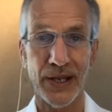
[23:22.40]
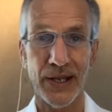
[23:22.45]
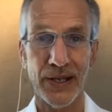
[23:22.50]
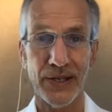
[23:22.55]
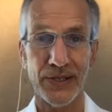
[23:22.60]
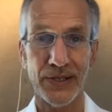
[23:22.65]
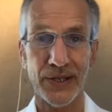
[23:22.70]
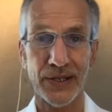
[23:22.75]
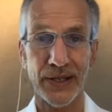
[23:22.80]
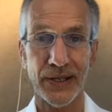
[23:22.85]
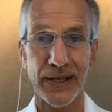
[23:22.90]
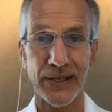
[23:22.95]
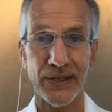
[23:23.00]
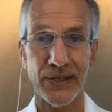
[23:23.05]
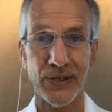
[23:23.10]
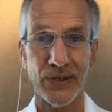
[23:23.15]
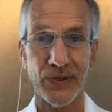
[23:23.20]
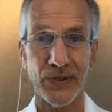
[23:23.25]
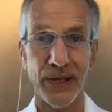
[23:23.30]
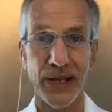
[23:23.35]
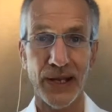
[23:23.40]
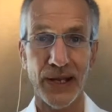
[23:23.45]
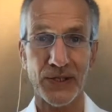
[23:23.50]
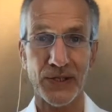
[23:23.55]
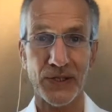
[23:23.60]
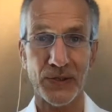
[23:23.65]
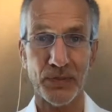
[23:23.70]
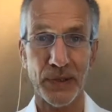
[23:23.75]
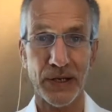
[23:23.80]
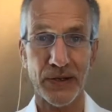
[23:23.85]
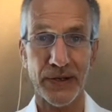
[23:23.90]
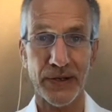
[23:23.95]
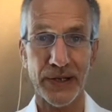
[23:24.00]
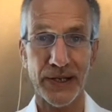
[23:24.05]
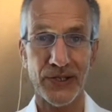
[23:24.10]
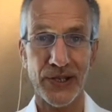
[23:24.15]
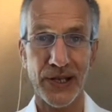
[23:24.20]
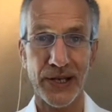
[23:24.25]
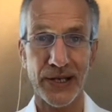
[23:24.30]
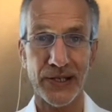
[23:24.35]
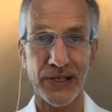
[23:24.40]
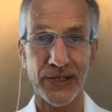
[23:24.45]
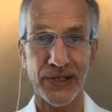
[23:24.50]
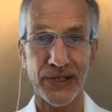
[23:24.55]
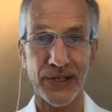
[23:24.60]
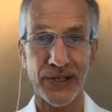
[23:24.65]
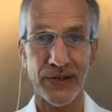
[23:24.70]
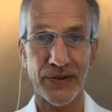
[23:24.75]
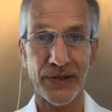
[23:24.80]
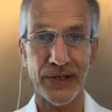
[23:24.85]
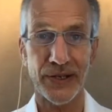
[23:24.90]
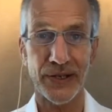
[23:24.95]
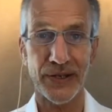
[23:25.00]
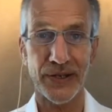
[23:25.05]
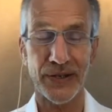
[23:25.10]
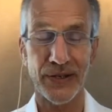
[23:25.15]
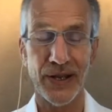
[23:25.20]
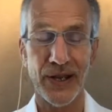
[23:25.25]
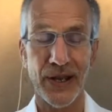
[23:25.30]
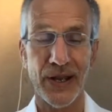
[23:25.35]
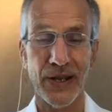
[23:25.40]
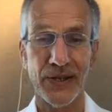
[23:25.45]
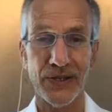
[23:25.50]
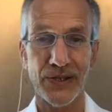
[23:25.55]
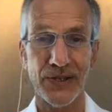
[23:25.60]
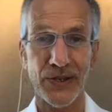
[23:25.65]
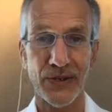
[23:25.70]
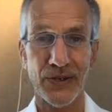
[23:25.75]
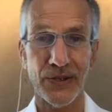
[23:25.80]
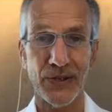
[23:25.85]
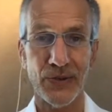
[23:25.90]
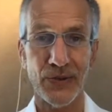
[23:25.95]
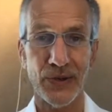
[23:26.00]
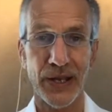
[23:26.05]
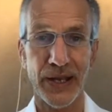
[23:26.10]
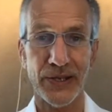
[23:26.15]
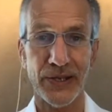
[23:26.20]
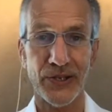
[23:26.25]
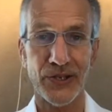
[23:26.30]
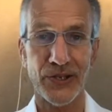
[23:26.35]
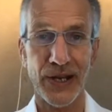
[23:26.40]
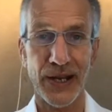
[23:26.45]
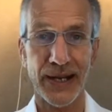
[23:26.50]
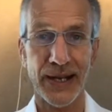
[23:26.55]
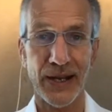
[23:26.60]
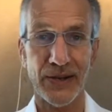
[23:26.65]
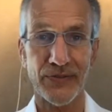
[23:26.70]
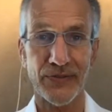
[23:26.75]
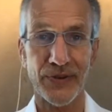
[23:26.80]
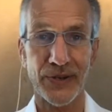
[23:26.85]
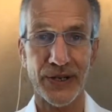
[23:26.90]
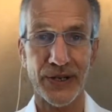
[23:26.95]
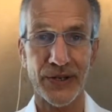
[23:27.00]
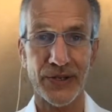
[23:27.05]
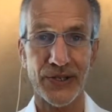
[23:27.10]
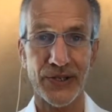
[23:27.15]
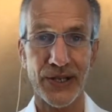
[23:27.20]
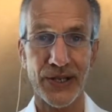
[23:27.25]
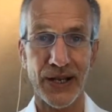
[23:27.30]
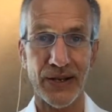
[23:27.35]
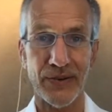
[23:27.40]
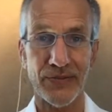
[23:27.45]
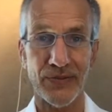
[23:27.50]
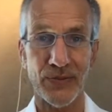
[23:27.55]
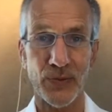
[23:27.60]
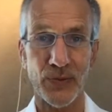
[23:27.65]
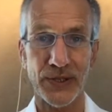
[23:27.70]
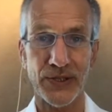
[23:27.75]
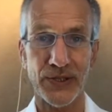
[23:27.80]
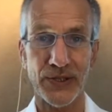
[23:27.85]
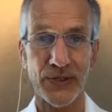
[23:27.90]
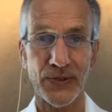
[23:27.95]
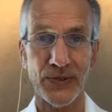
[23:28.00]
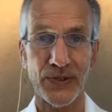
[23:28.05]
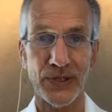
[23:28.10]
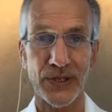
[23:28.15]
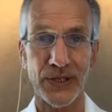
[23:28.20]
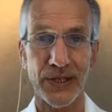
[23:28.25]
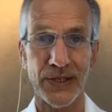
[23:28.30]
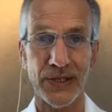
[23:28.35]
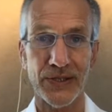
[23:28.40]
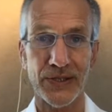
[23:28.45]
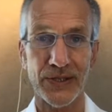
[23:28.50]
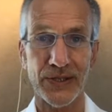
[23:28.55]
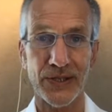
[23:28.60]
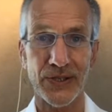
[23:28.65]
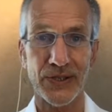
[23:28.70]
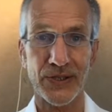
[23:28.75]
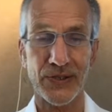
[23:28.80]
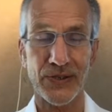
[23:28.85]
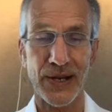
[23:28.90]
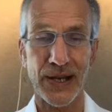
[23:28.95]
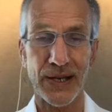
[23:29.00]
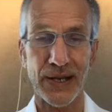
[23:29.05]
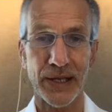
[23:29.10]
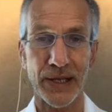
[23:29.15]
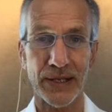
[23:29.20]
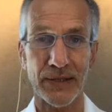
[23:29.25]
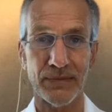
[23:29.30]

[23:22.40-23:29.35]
to let you experience an interior so you can check out for yourself what Susan is describing.